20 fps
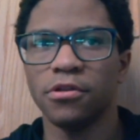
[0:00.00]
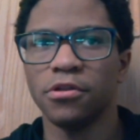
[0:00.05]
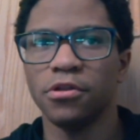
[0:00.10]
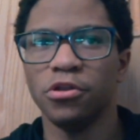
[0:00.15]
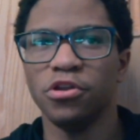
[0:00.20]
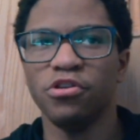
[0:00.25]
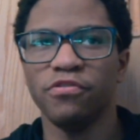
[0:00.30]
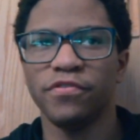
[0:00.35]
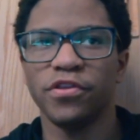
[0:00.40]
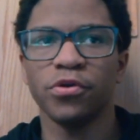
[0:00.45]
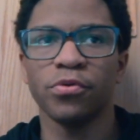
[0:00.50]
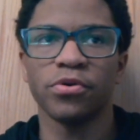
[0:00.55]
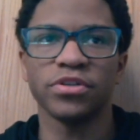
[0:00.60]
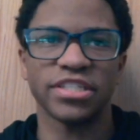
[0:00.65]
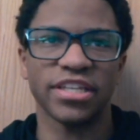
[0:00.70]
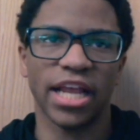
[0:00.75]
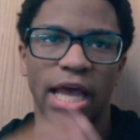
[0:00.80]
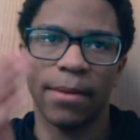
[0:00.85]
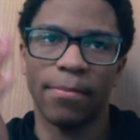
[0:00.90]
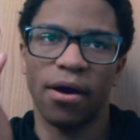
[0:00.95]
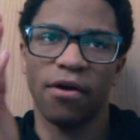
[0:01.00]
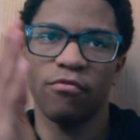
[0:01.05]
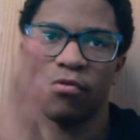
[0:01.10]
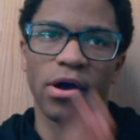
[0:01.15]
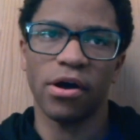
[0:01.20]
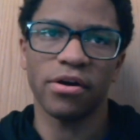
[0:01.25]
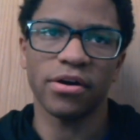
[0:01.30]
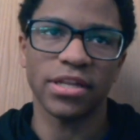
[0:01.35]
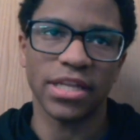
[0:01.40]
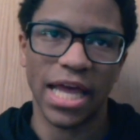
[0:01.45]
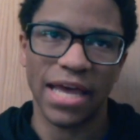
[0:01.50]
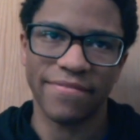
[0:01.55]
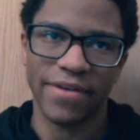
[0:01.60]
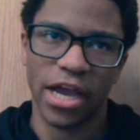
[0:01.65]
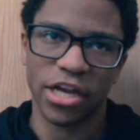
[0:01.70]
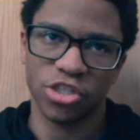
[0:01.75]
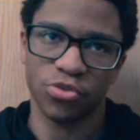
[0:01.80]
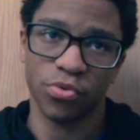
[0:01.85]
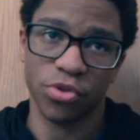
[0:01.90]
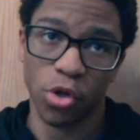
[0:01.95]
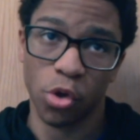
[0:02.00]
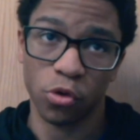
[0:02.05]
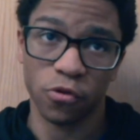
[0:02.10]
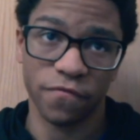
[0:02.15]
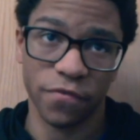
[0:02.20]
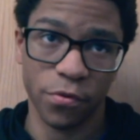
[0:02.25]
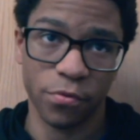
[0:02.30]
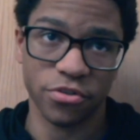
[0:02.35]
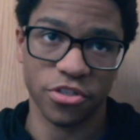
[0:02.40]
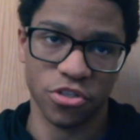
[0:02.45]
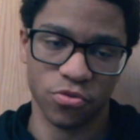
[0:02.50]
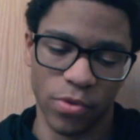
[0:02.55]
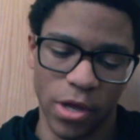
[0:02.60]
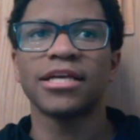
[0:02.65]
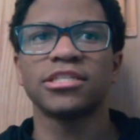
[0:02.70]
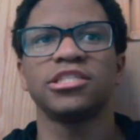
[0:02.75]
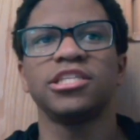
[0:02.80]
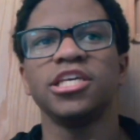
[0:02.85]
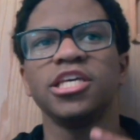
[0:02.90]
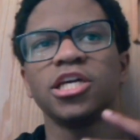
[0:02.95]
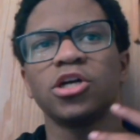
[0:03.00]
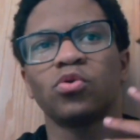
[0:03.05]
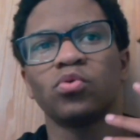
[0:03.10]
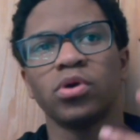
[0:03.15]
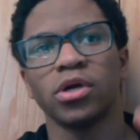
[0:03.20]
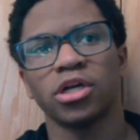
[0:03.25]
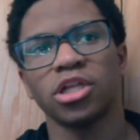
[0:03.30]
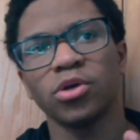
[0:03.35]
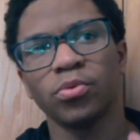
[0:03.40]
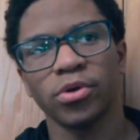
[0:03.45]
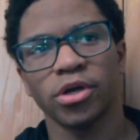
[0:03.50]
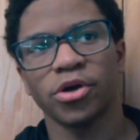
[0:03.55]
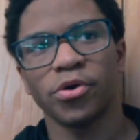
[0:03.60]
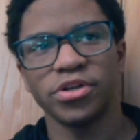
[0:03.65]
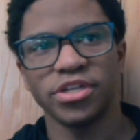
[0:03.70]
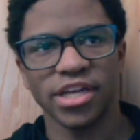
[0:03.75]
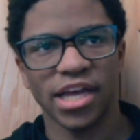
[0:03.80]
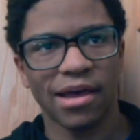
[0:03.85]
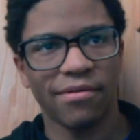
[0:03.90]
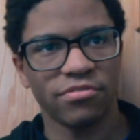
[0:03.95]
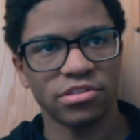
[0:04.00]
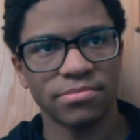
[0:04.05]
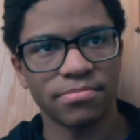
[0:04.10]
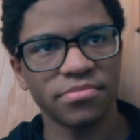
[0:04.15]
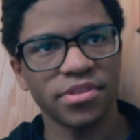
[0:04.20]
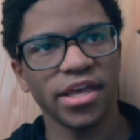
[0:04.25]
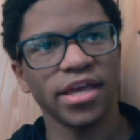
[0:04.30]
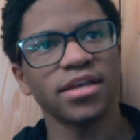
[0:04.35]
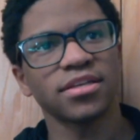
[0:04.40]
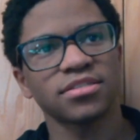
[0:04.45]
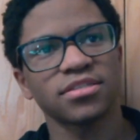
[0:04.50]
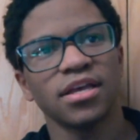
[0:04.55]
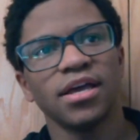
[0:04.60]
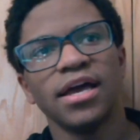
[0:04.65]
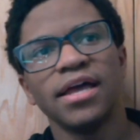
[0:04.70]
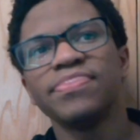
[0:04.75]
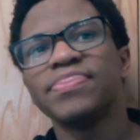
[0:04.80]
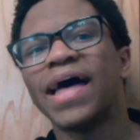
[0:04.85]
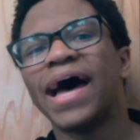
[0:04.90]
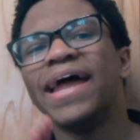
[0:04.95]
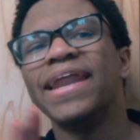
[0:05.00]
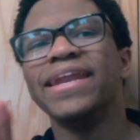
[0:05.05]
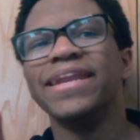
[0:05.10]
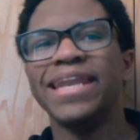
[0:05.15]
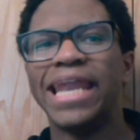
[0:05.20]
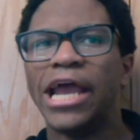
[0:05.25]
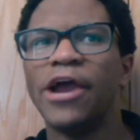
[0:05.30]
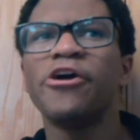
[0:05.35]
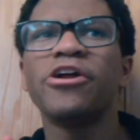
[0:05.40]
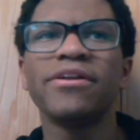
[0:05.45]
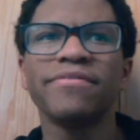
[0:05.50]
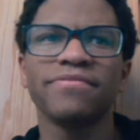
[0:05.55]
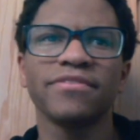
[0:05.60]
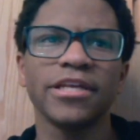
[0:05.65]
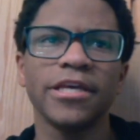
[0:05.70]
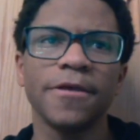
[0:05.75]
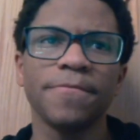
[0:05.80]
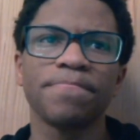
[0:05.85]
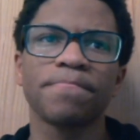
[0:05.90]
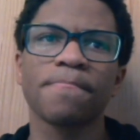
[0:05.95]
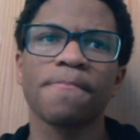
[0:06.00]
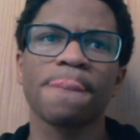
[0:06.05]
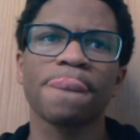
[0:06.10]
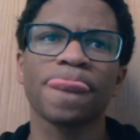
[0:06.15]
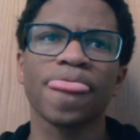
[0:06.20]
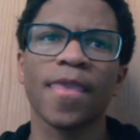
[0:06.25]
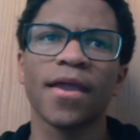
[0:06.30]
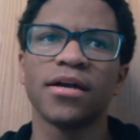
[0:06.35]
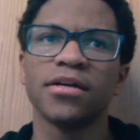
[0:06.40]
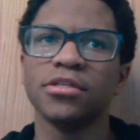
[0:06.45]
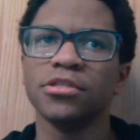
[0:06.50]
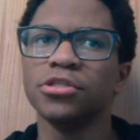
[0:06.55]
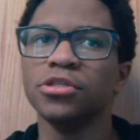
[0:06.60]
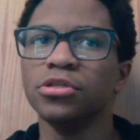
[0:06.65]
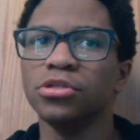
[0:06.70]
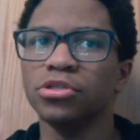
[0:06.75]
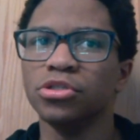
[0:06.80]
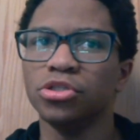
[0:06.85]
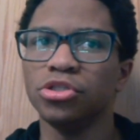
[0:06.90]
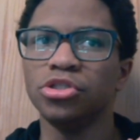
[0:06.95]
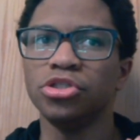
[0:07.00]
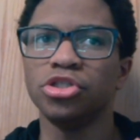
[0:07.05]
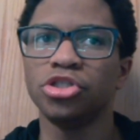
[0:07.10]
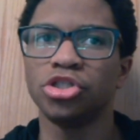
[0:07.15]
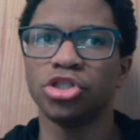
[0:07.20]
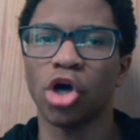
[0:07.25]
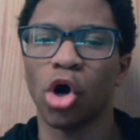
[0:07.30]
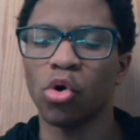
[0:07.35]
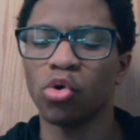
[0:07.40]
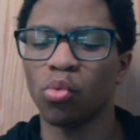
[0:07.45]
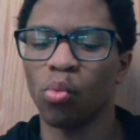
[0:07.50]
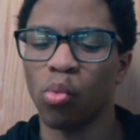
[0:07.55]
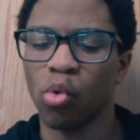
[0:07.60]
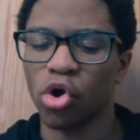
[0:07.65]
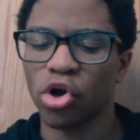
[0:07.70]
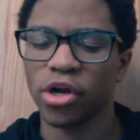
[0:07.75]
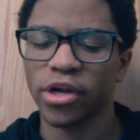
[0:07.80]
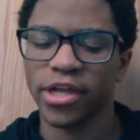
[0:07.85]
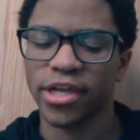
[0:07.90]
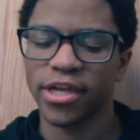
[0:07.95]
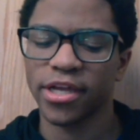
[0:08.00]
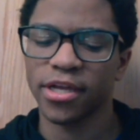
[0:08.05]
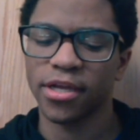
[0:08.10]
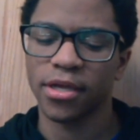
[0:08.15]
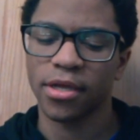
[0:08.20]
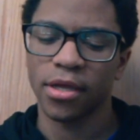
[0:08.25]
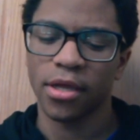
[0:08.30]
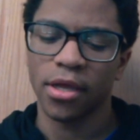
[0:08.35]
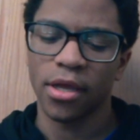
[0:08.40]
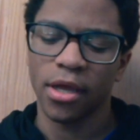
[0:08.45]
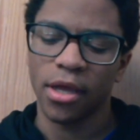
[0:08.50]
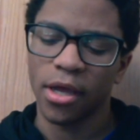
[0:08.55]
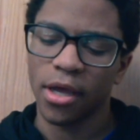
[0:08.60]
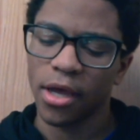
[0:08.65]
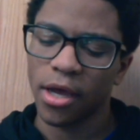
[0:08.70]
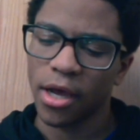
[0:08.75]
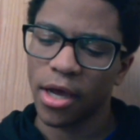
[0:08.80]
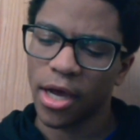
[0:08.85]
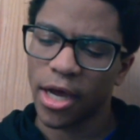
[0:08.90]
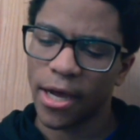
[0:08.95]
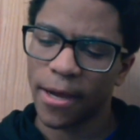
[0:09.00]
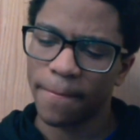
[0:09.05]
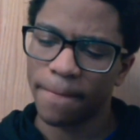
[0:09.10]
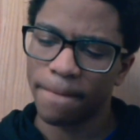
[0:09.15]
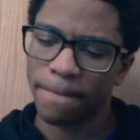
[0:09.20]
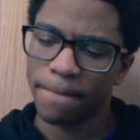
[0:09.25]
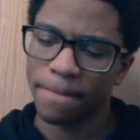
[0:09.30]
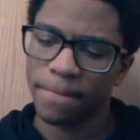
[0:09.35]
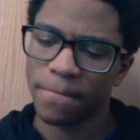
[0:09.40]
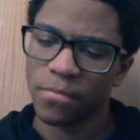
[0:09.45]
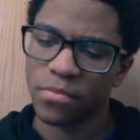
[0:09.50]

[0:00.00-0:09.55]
new viewers and come up well in live action with old viewers as well. Lastly, quickly, we're going to cover some things that narratively don't work. Um,